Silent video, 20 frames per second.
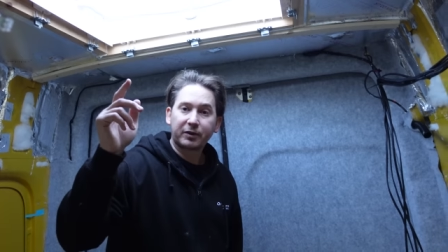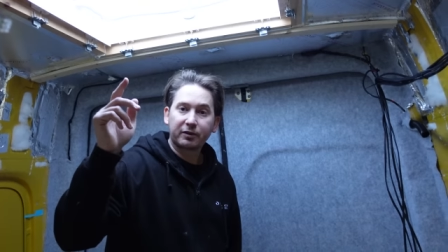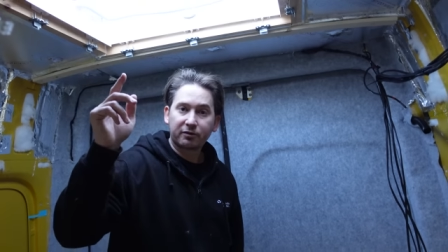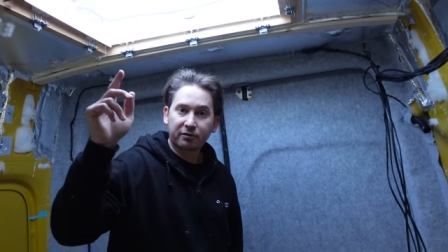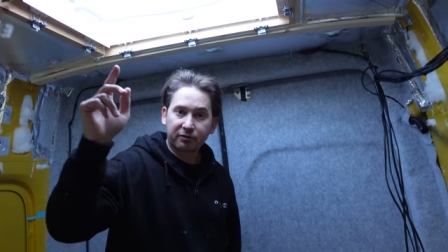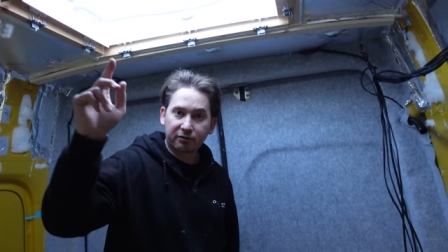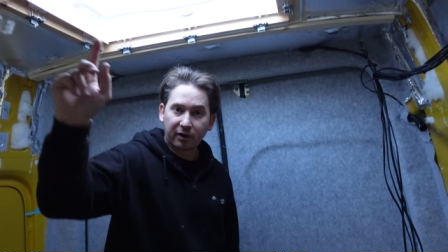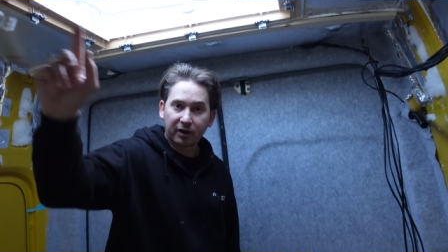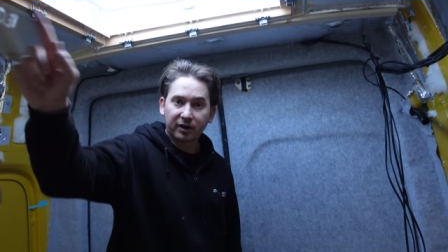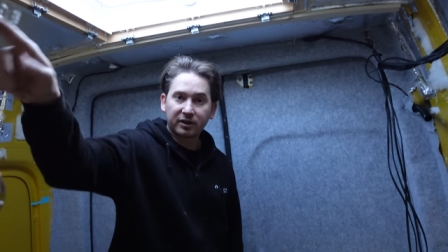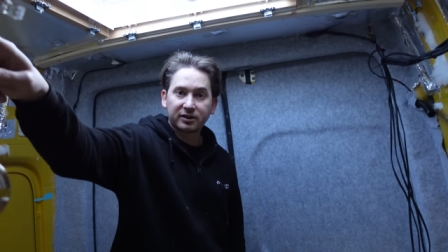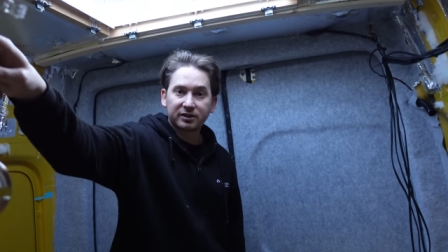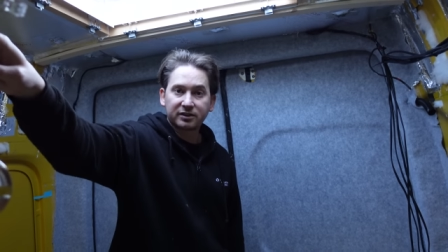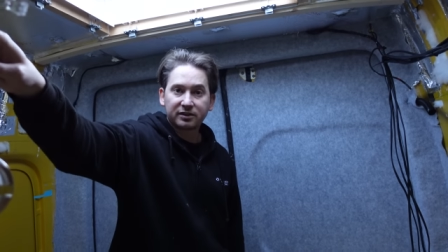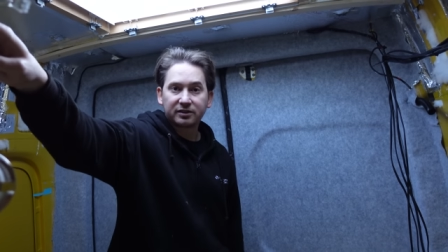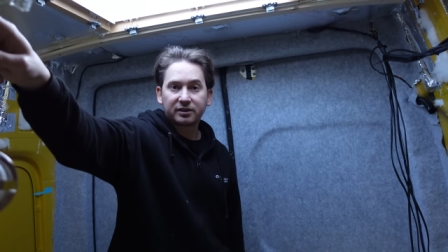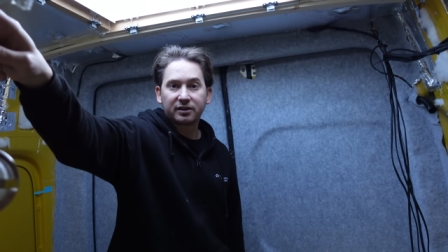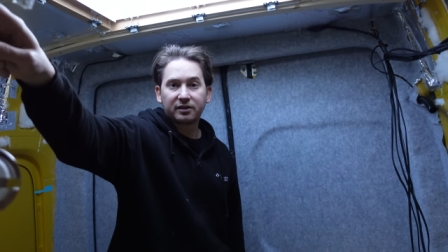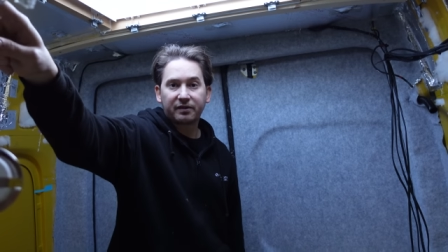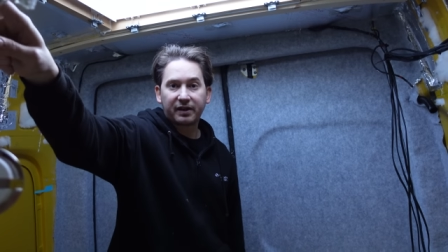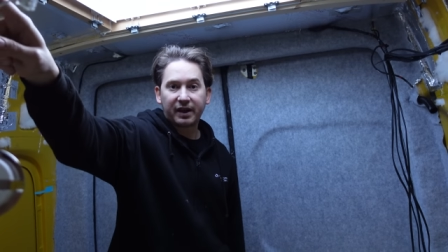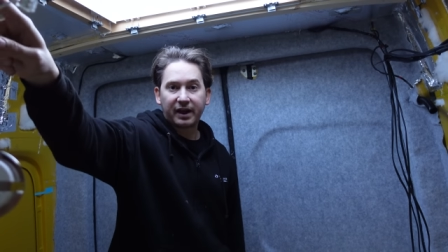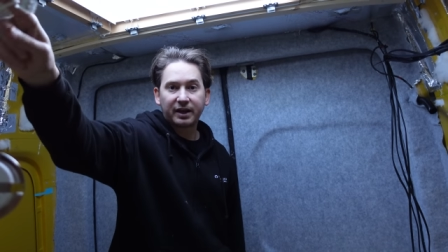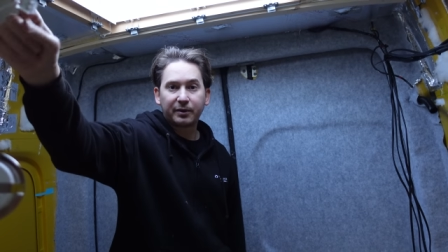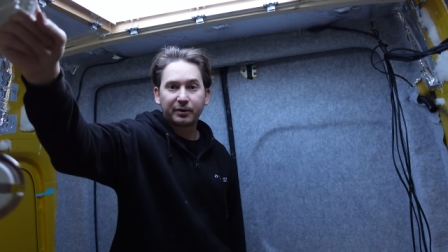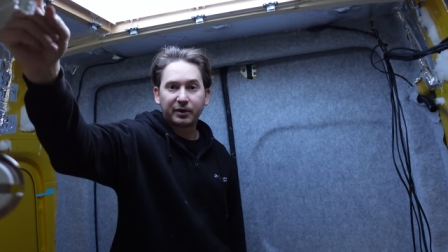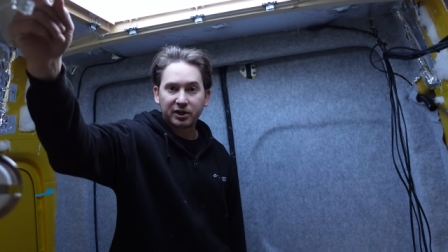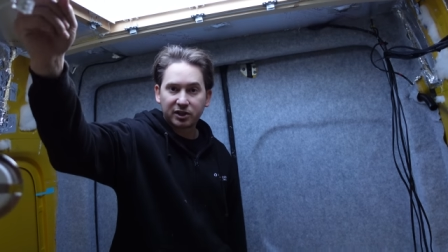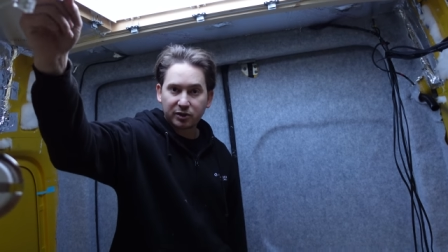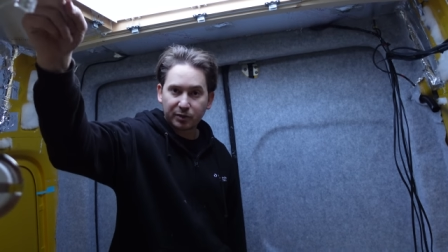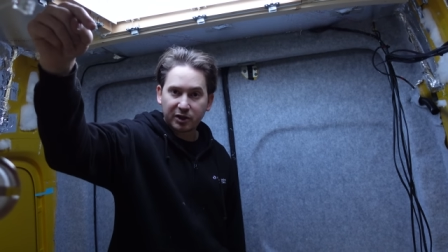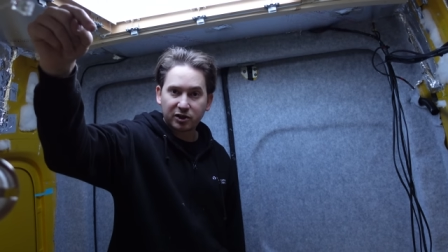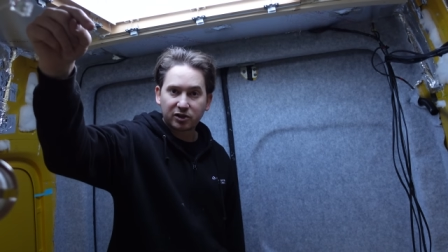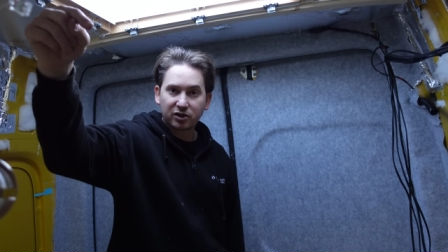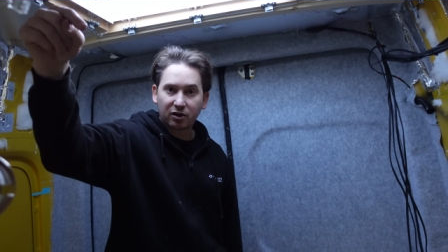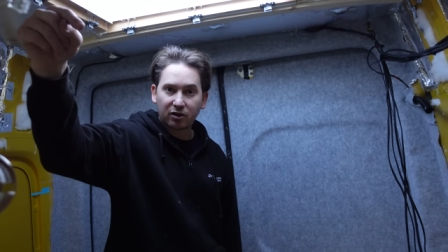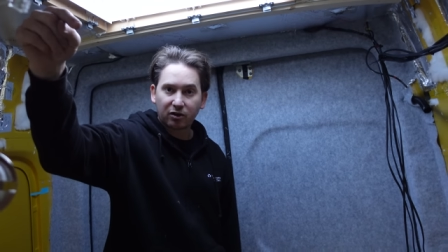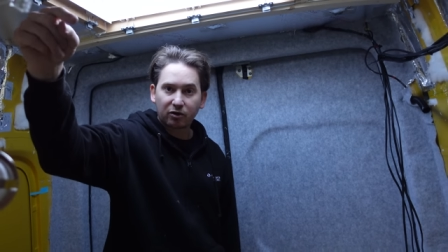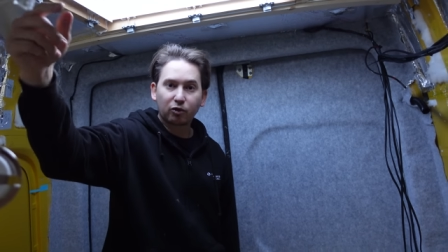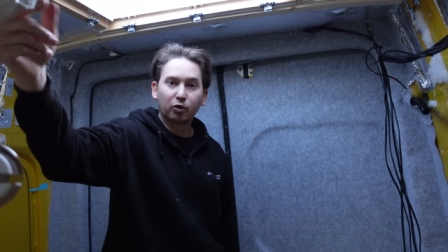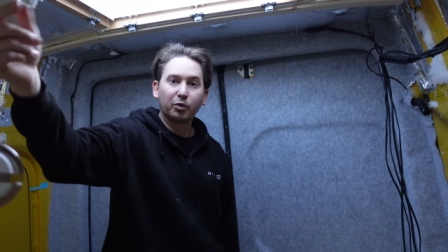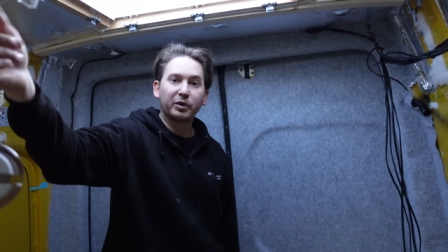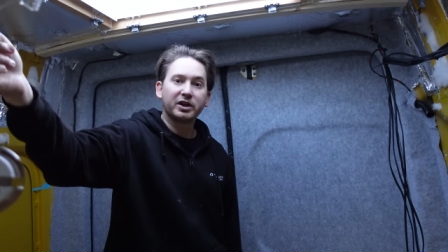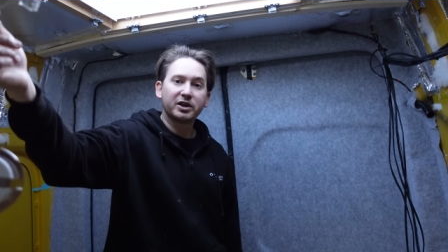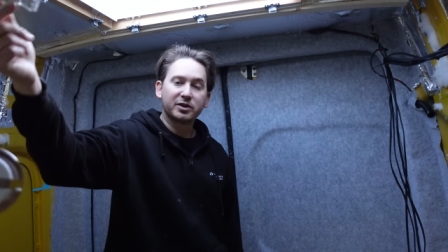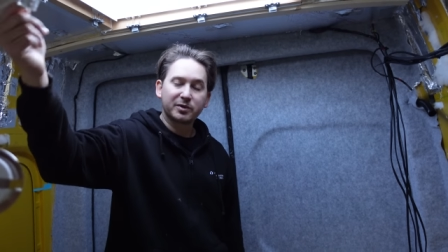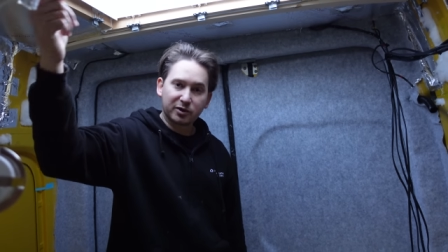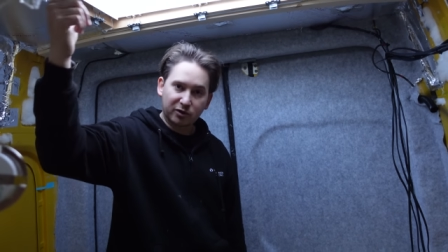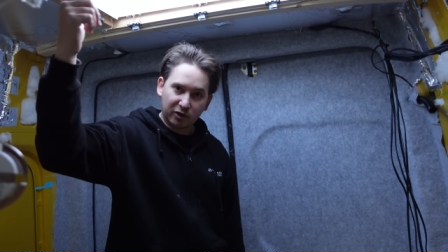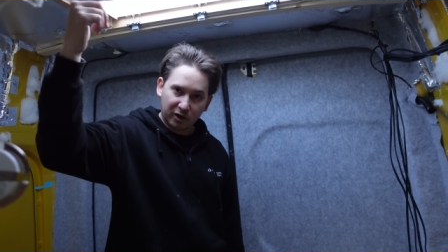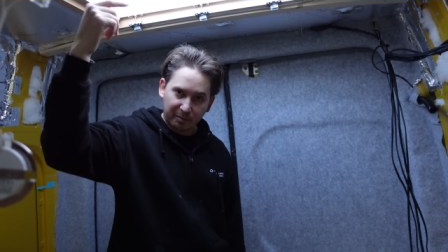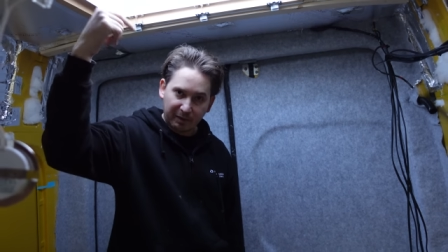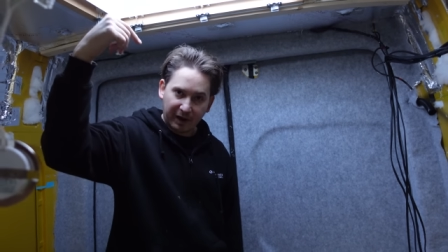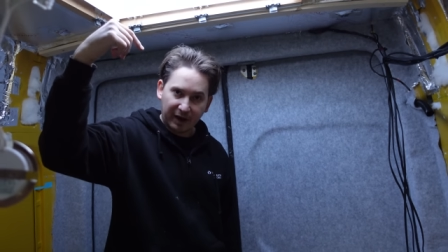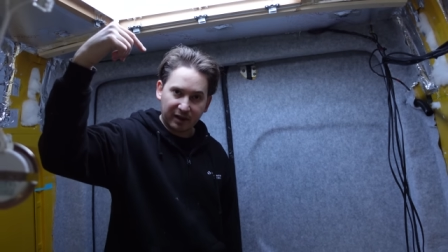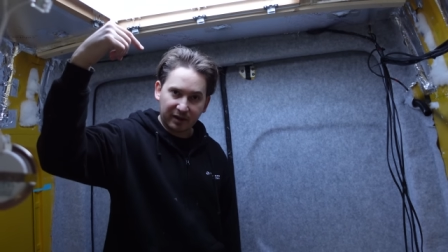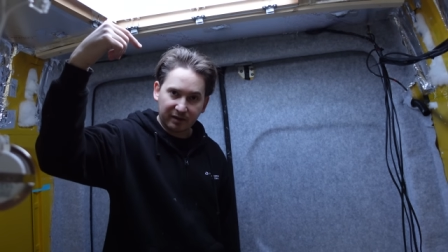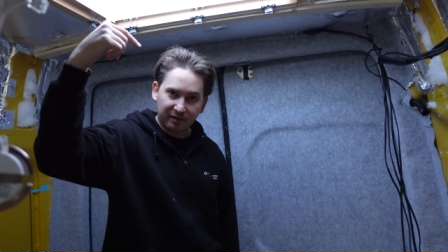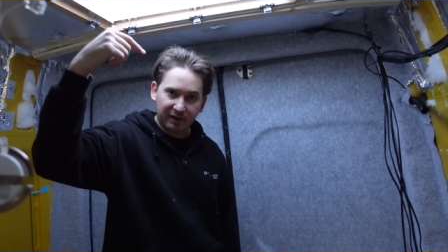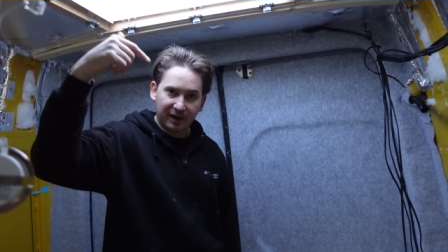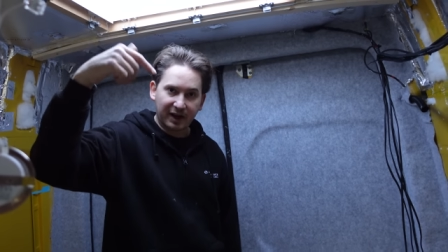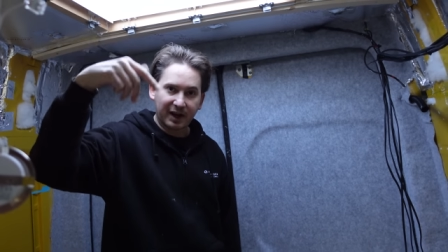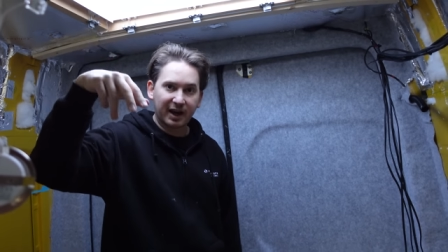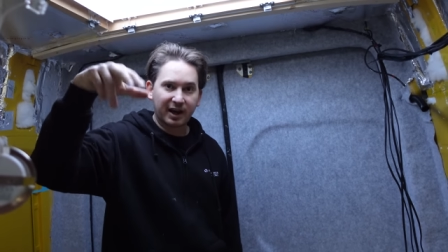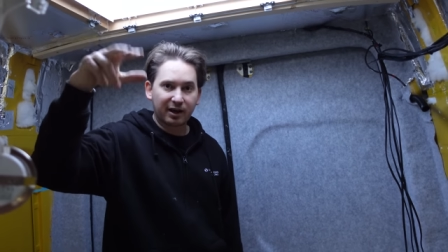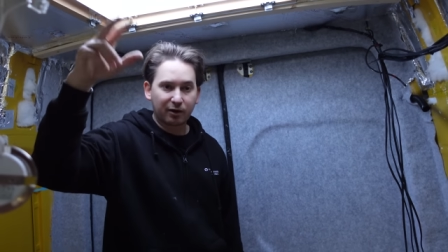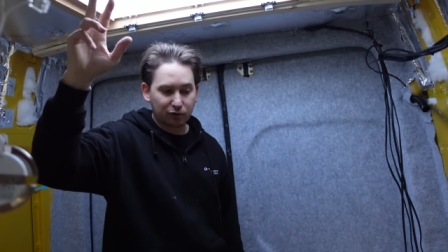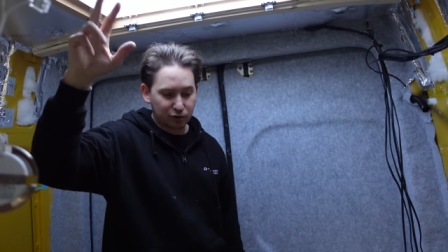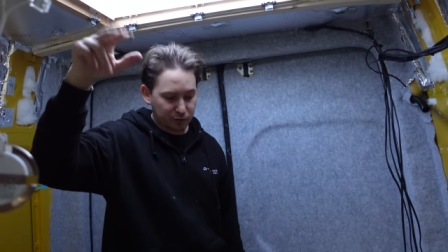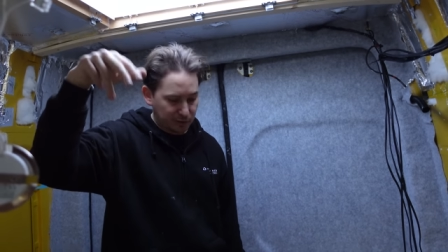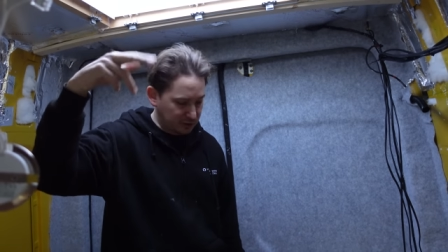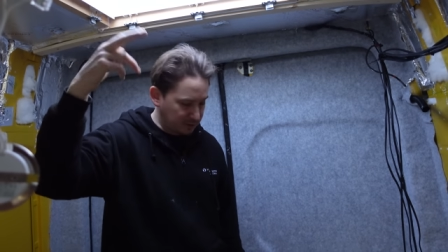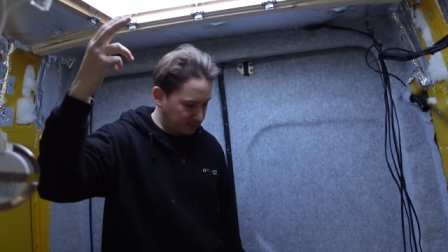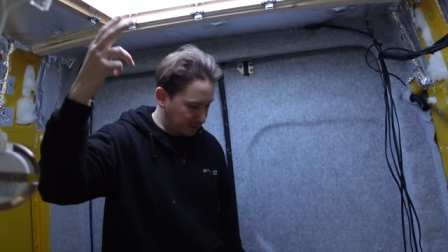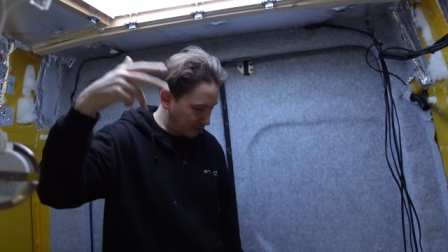front of the van that we can switch on, or we can switch on the back of the van, or switch on